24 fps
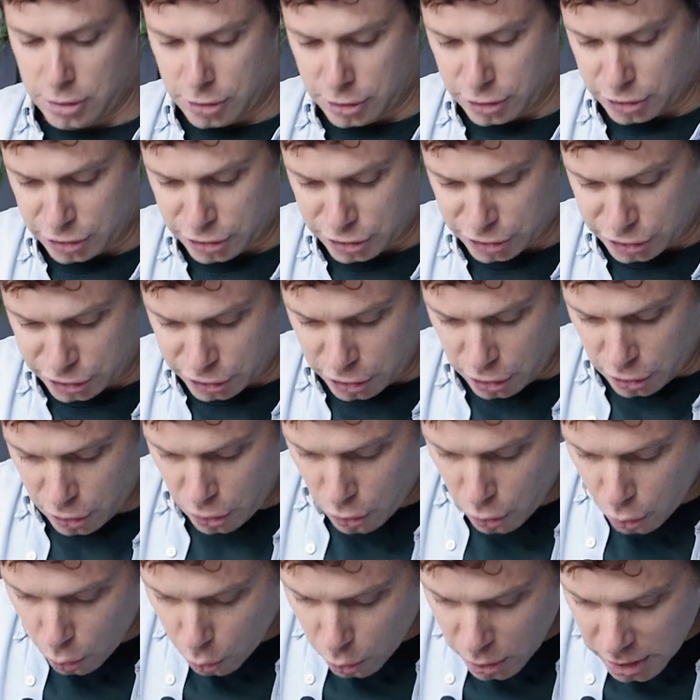
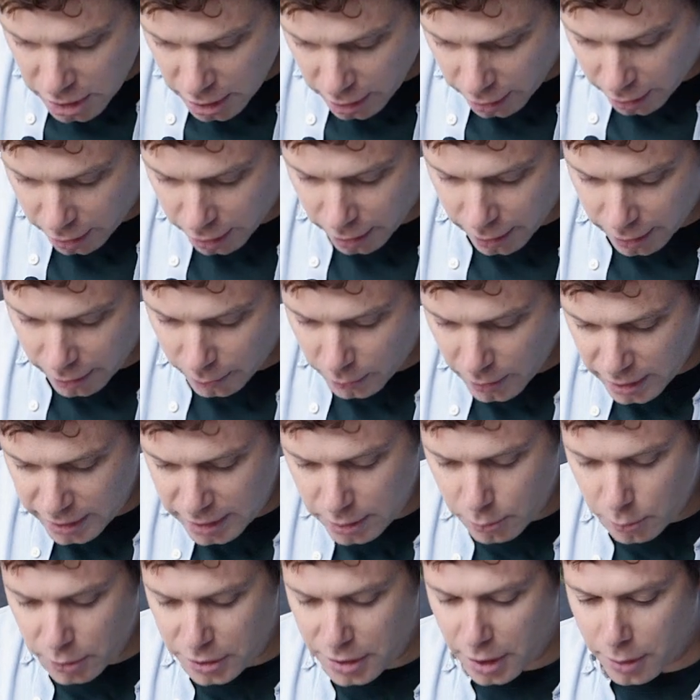So we are ready
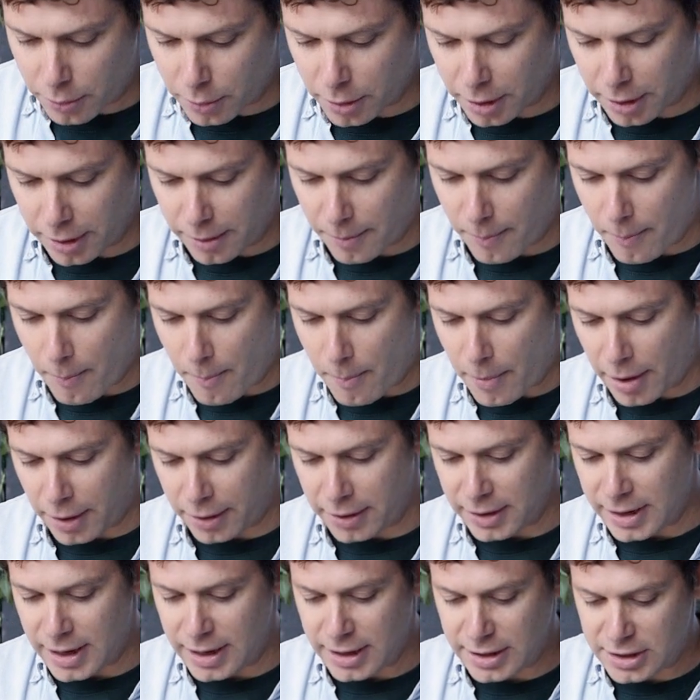with our
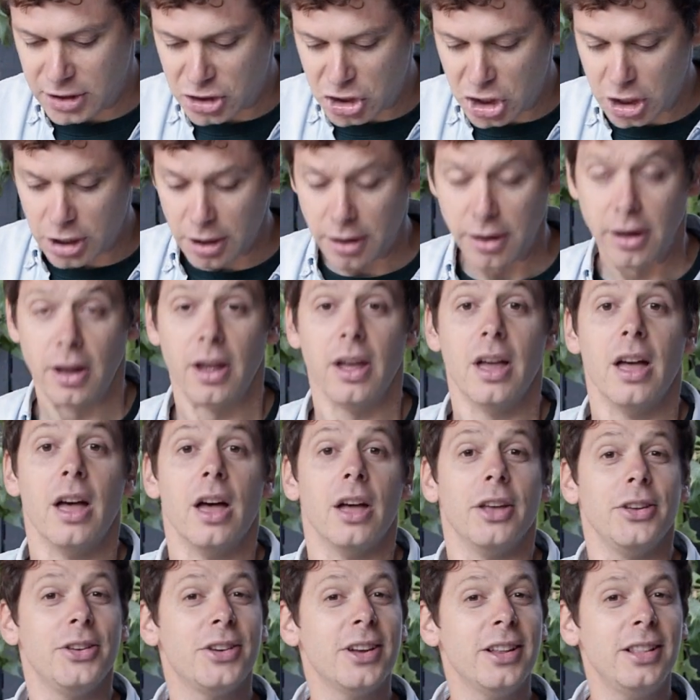marinated chicken.
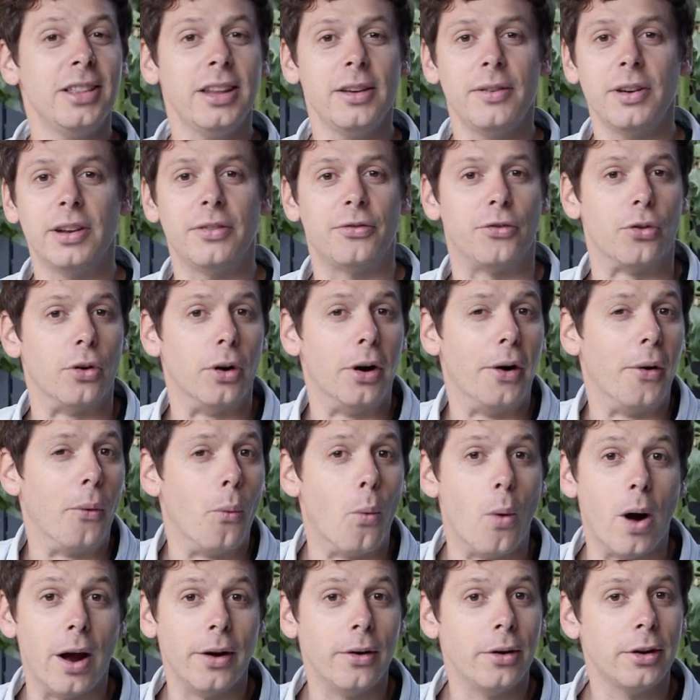You can leave it for
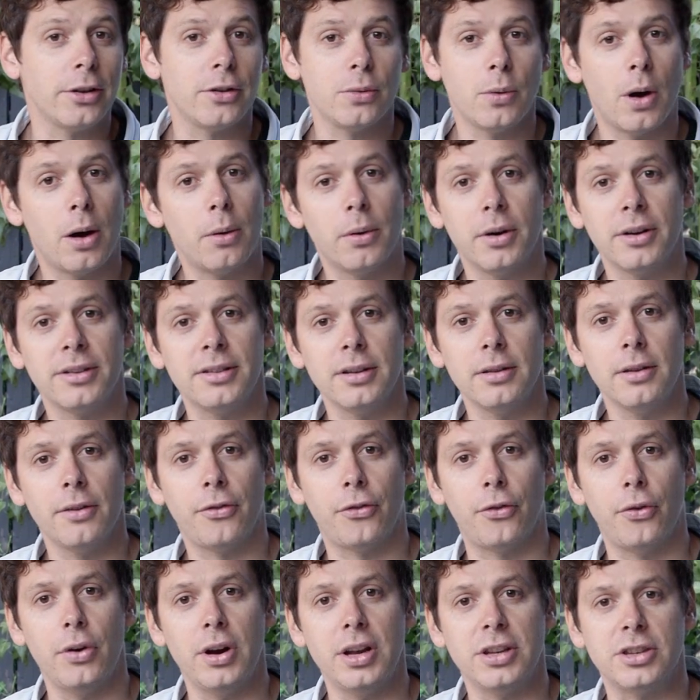1 or 2 hours in the
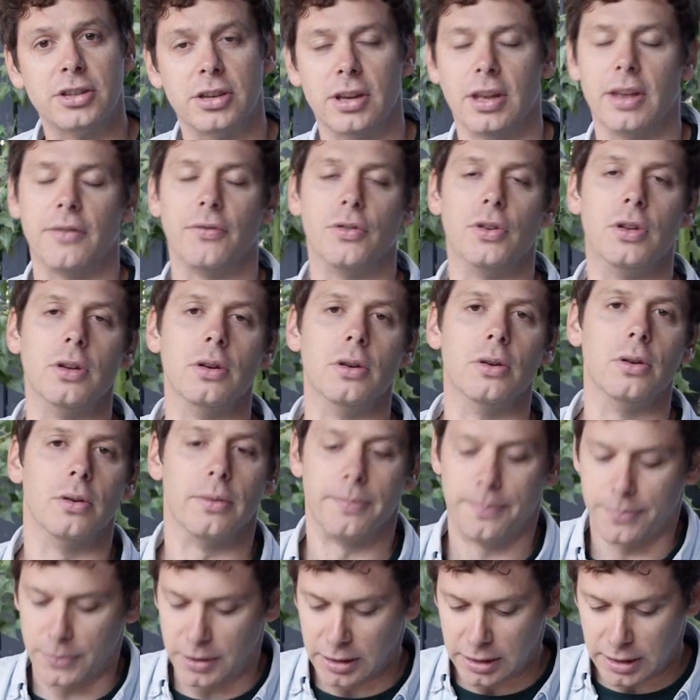fridge. If you
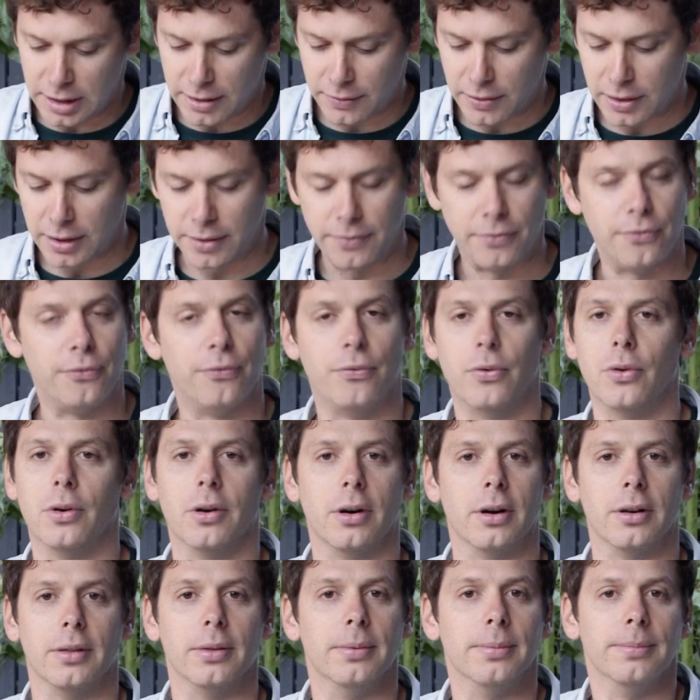leave it
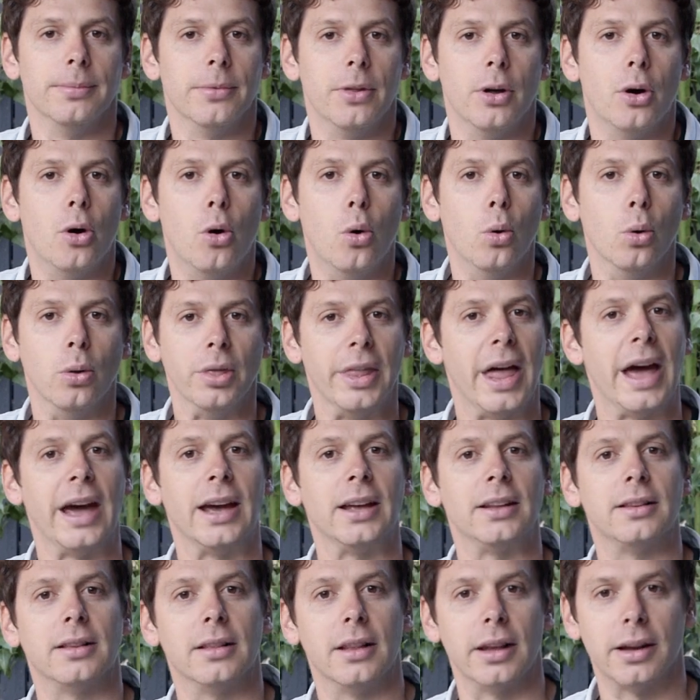for the whole
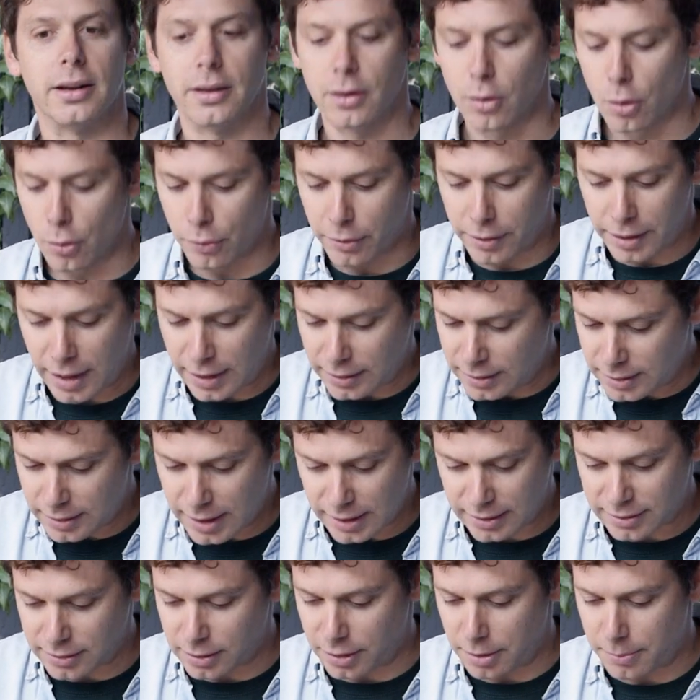night, like overnight,
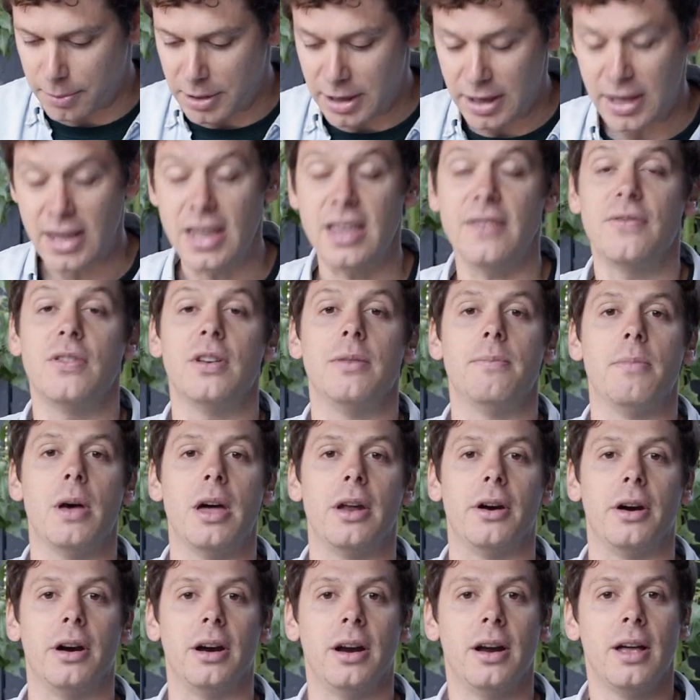that's gonna be even
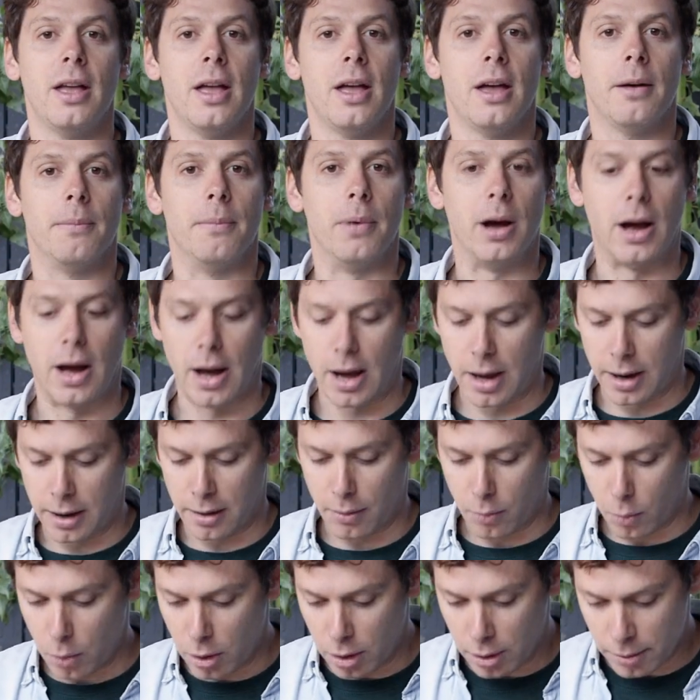better.
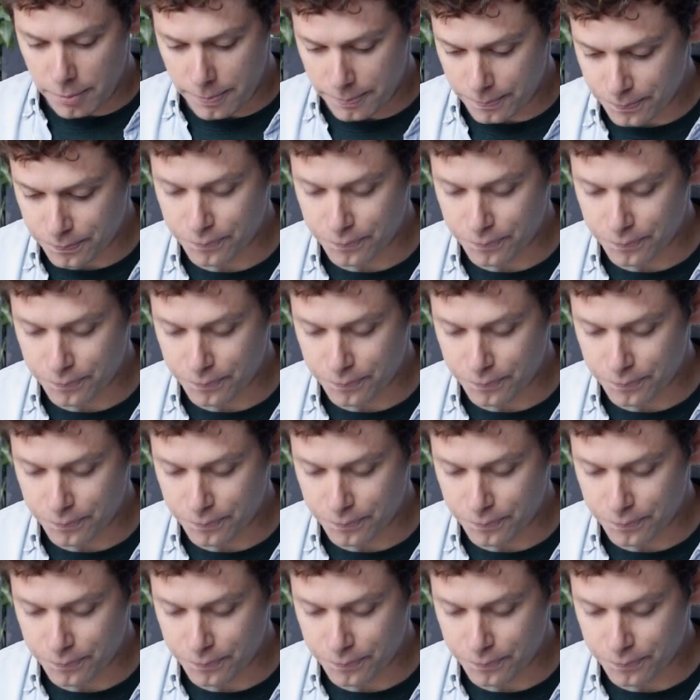But well,